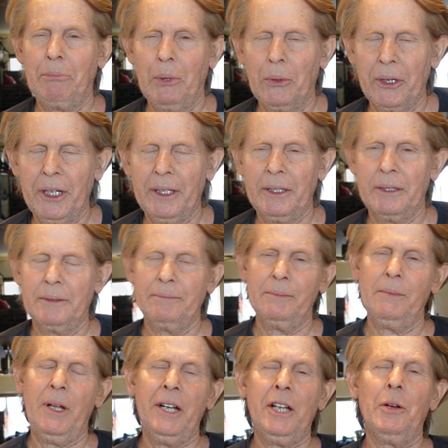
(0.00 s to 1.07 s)
point.
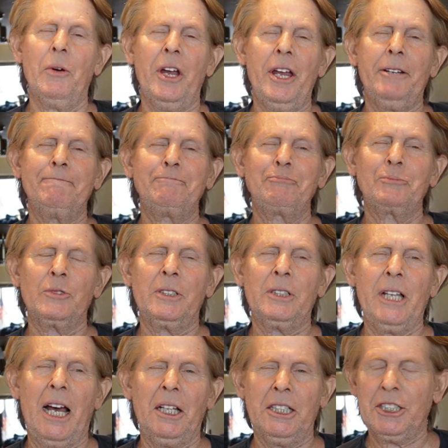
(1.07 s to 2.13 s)
Anyway,
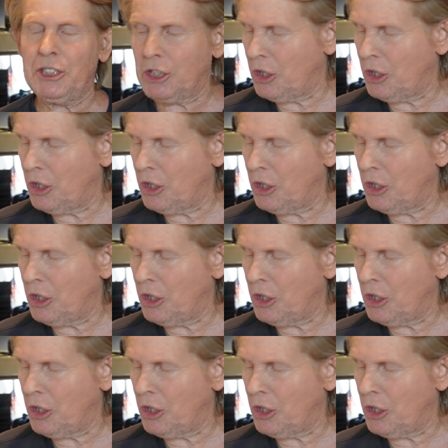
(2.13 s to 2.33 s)
now let's